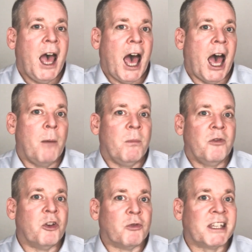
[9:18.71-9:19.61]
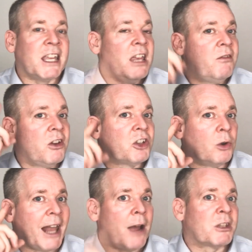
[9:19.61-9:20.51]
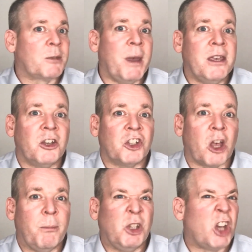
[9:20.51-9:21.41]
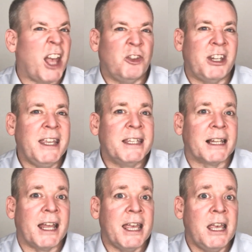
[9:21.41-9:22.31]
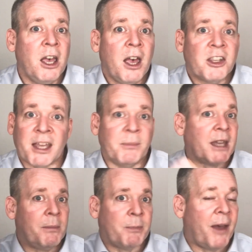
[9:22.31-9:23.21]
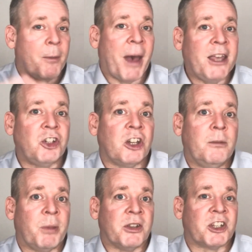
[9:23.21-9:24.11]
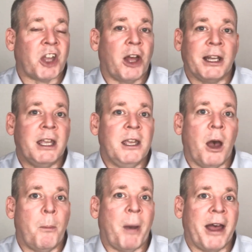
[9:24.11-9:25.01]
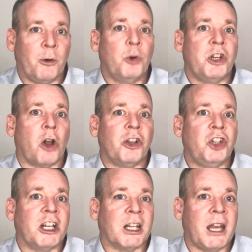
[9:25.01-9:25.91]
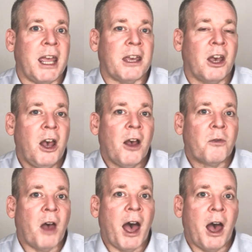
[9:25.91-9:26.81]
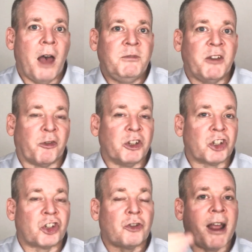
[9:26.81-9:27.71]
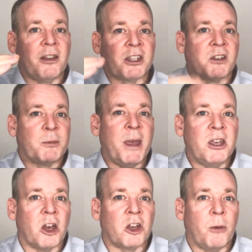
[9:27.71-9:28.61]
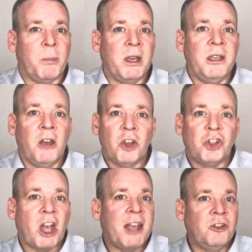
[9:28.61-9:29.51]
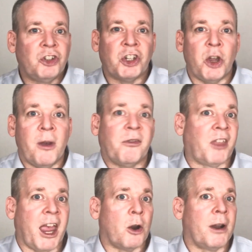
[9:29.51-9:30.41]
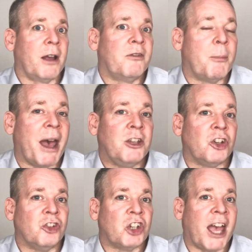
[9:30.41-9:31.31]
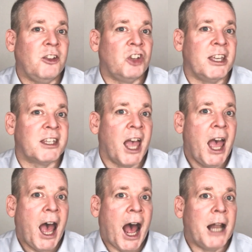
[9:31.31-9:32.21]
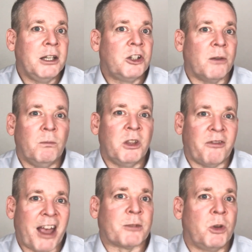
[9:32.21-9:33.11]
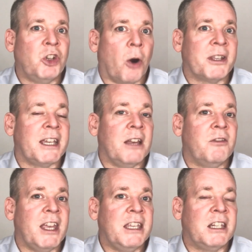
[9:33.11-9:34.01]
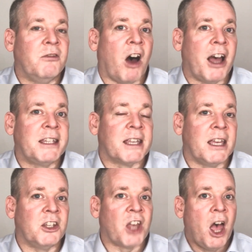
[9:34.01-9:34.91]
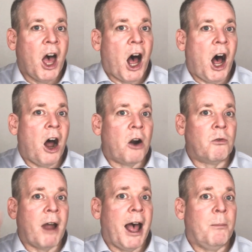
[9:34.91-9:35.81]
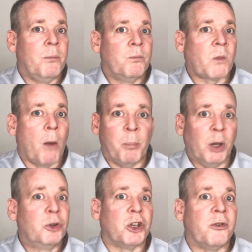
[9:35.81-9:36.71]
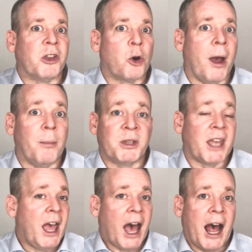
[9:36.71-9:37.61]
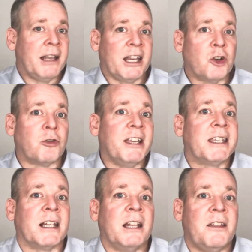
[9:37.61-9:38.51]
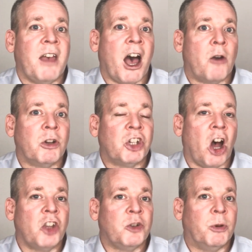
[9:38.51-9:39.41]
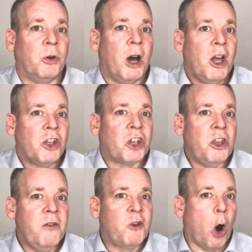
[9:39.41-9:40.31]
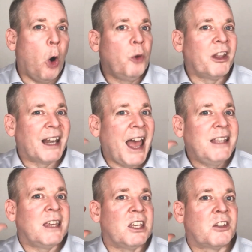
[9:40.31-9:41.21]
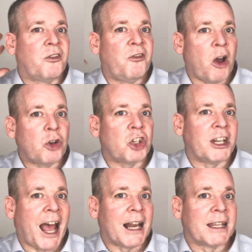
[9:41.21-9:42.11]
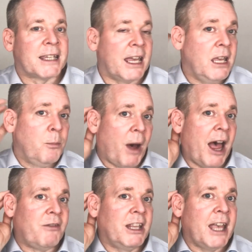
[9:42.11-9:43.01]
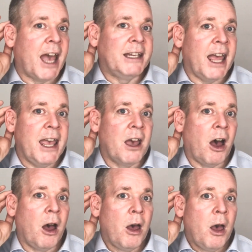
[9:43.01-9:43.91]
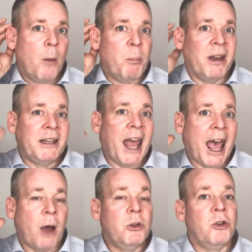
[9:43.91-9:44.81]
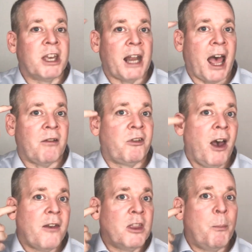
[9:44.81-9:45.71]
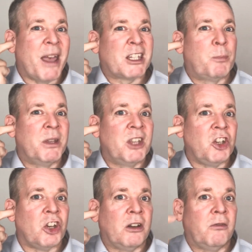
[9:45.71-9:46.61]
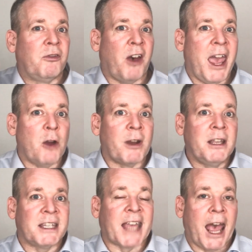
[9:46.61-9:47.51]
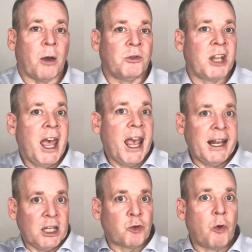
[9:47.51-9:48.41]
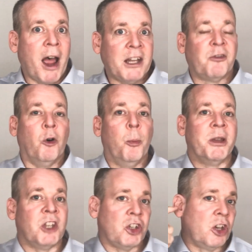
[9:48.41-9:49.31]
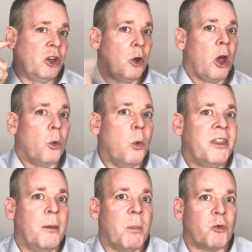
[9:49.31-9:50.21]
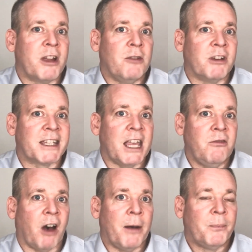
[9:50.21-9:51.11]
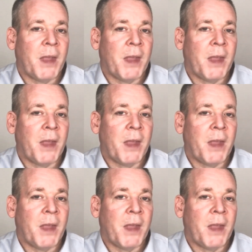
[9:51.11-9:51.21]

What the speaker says: The receivers or loudspeakers can be changed easily, sometimes by the patient, but certainly by an audiology clinic different strengths of speaker can be changed to if the hearing of the patient changes, and the vast majority of these devices are Bluetooth equipped, and increasingly they are rechargeable. So you've got all the latest functionality by having the aid here, but now you can have the best position for hearing sound in its rightful position with the Marie receiver.